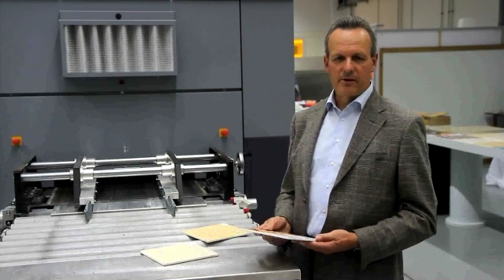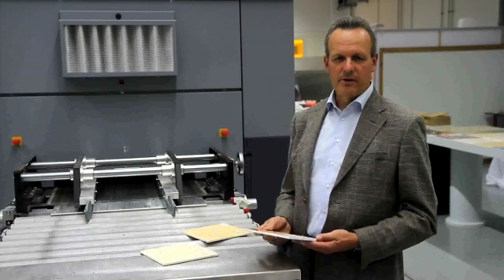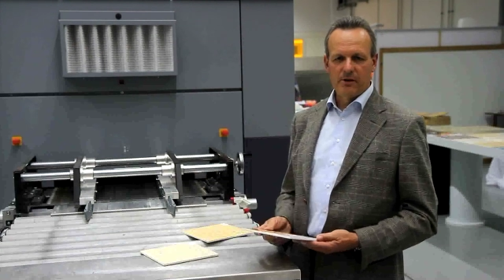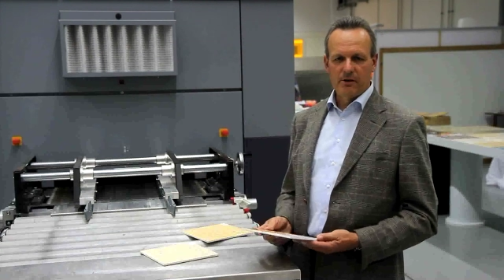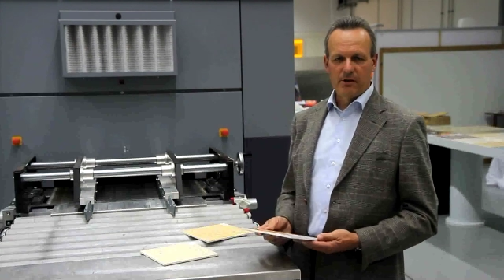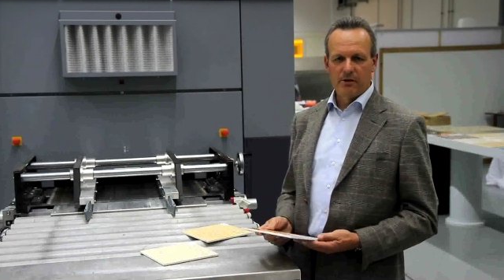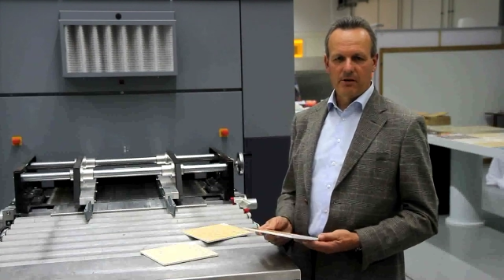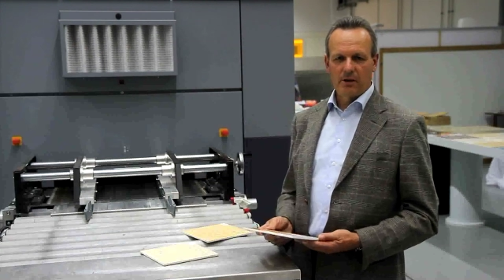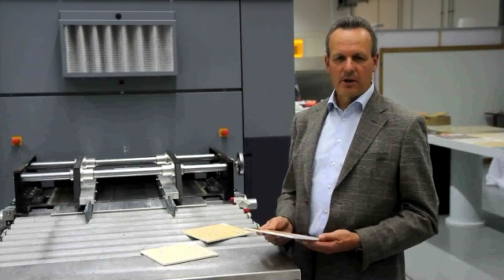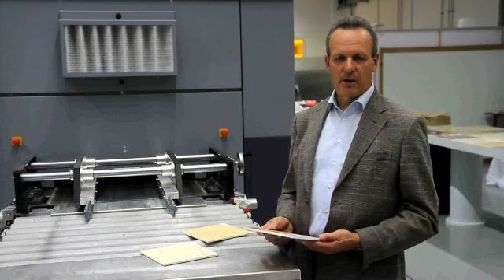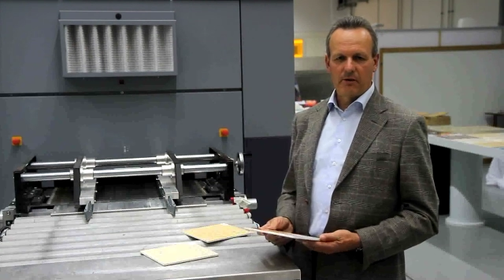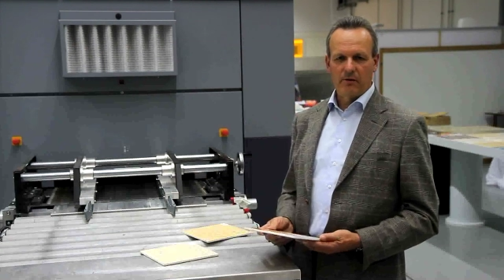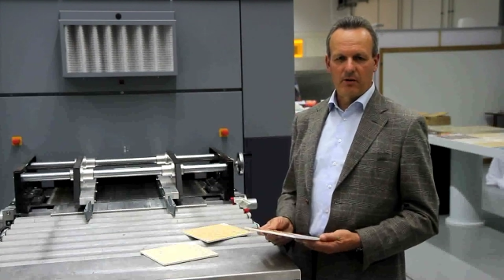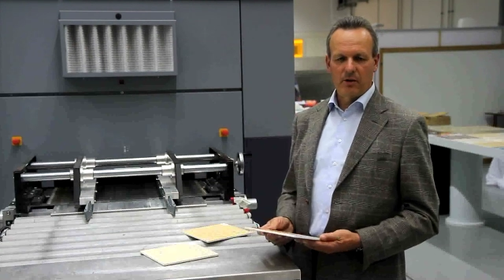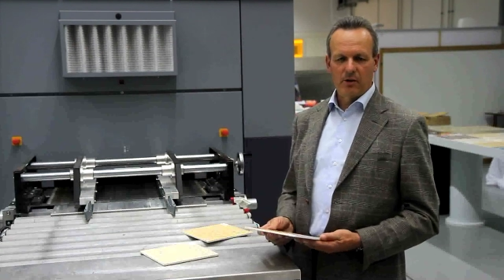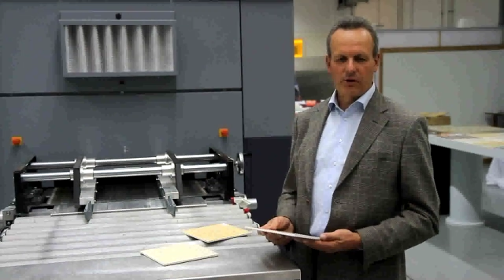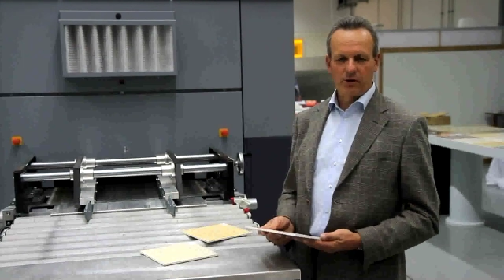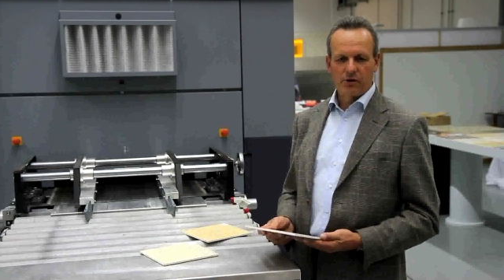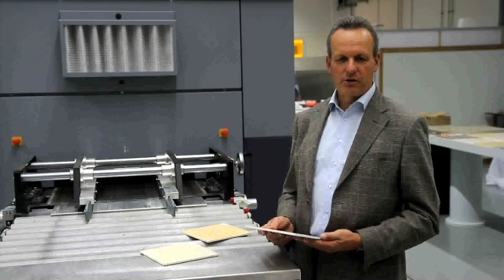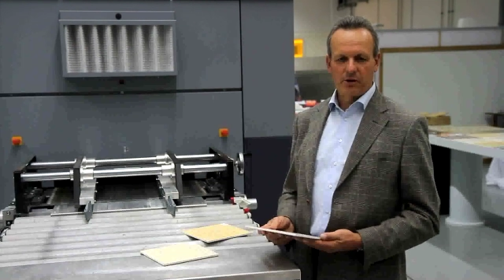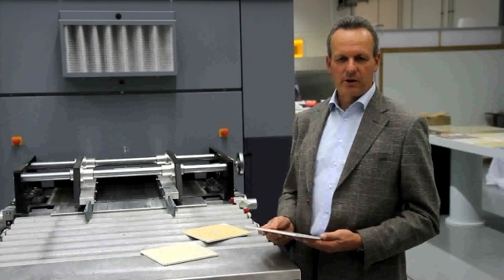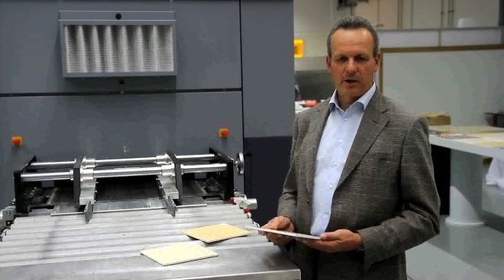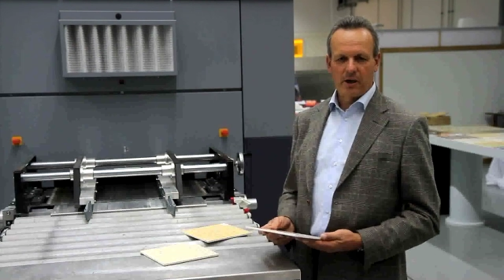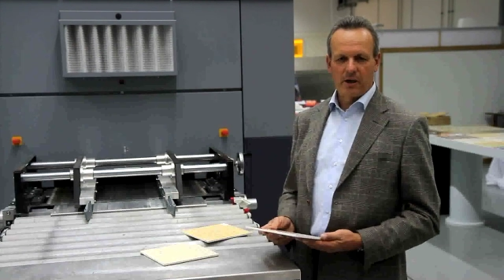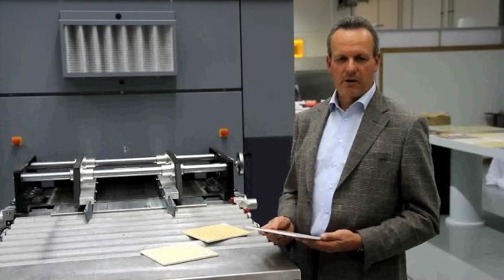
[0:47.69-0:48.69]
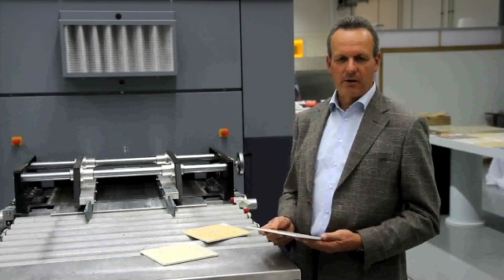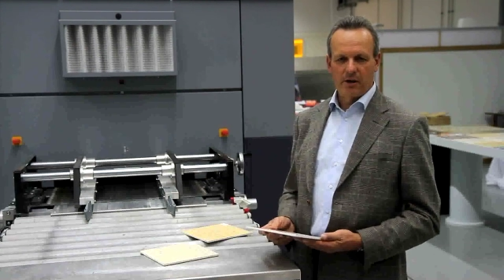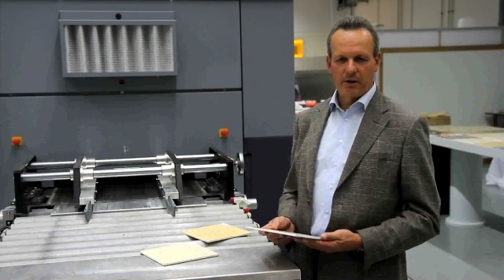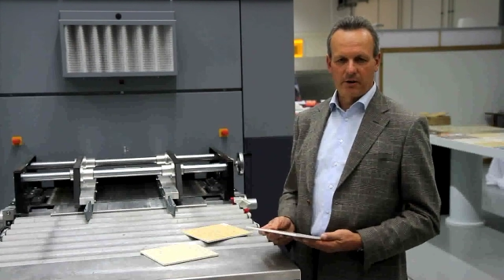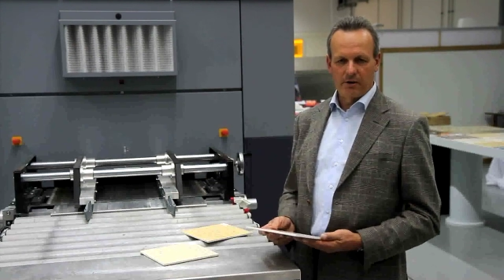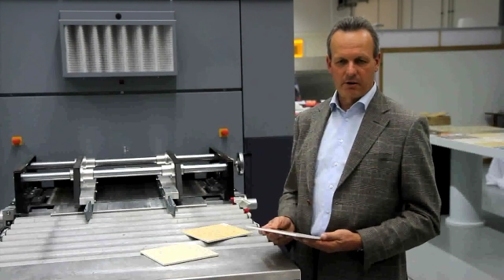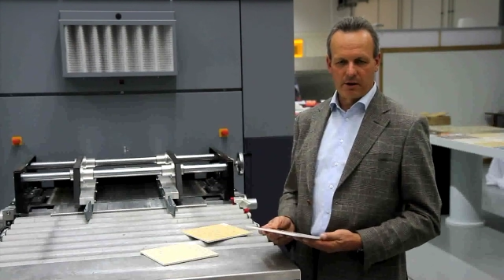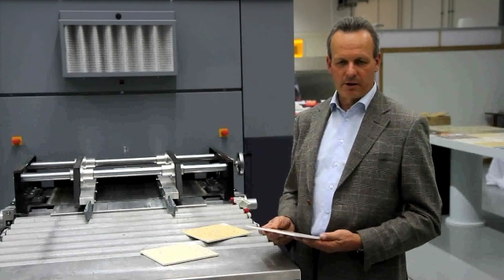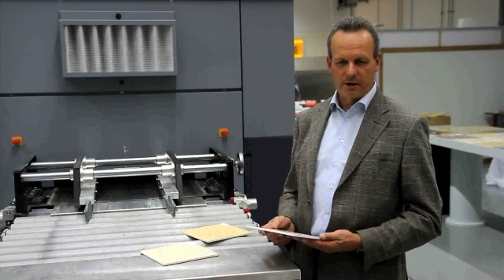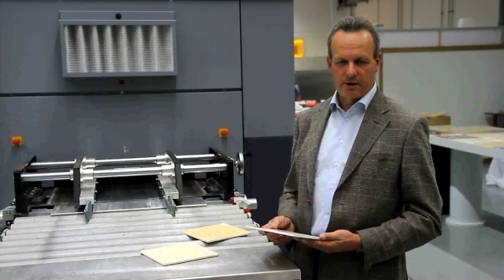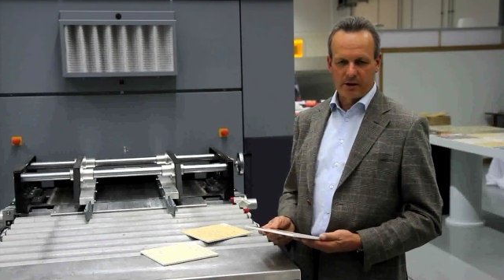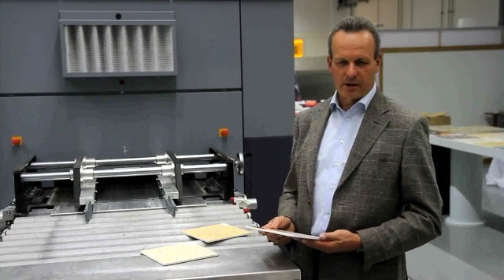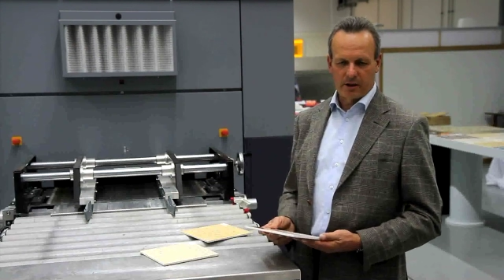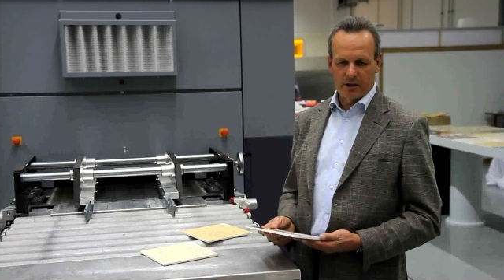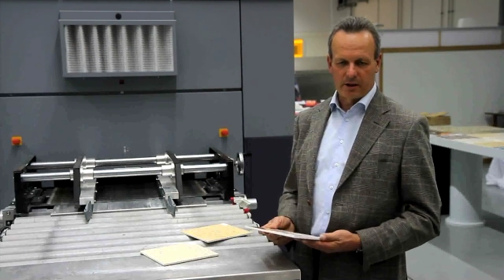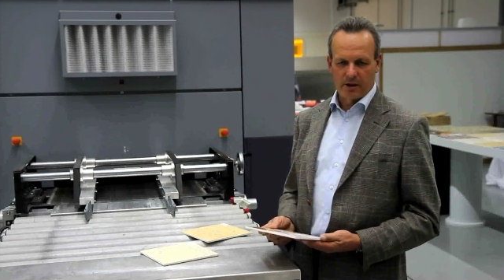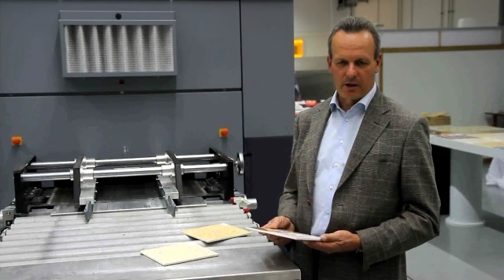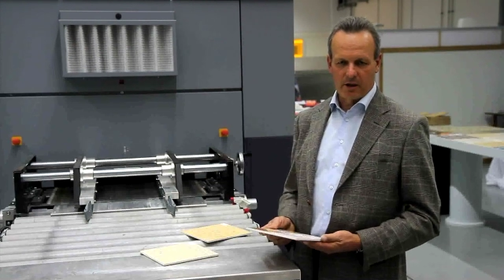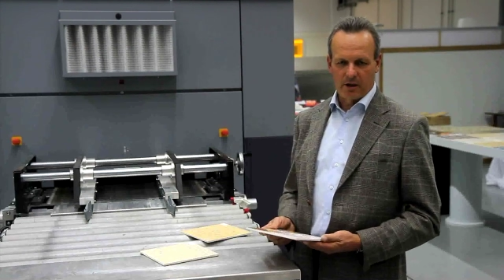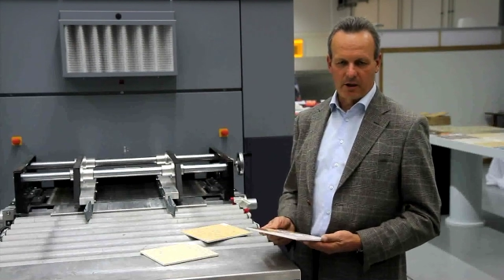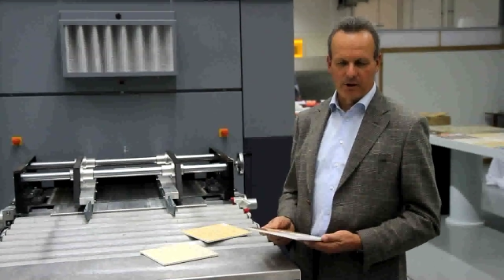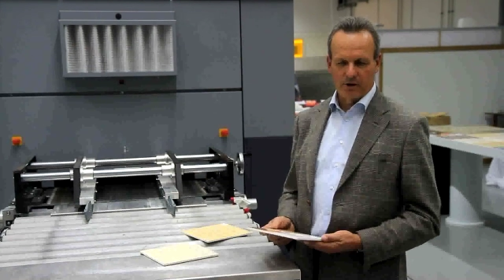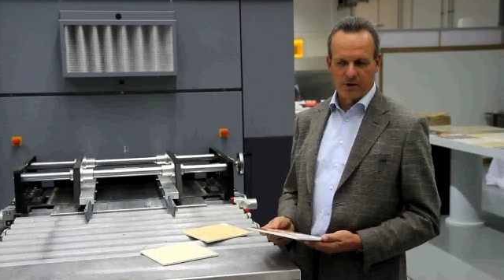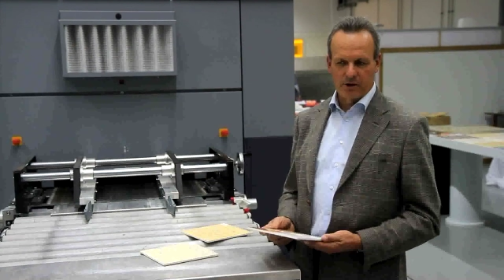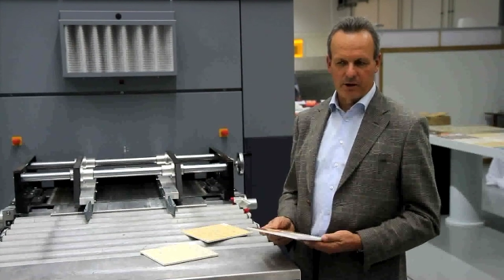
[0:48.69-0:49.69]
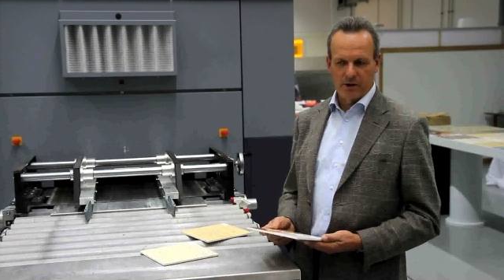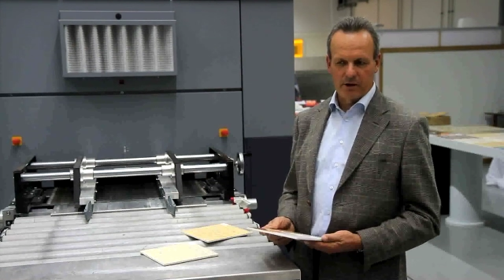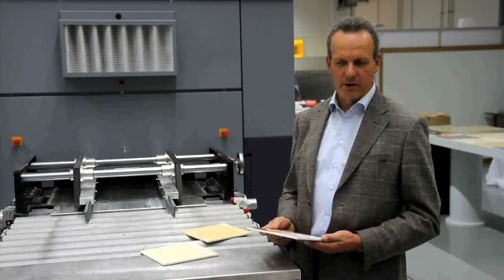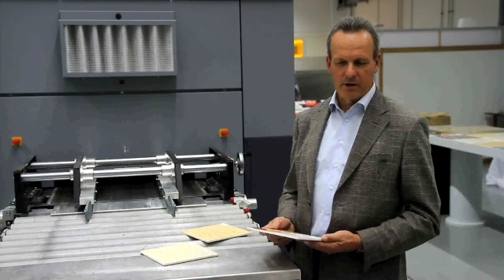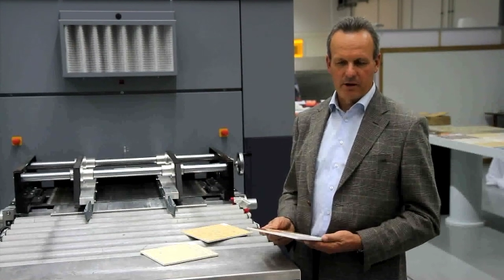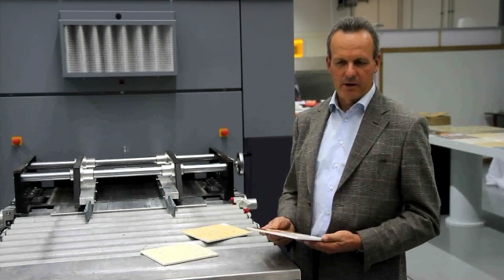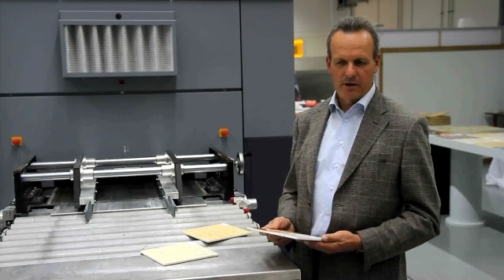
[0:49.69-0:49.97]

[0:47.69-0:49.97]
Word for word: new revolutionary Durst technology?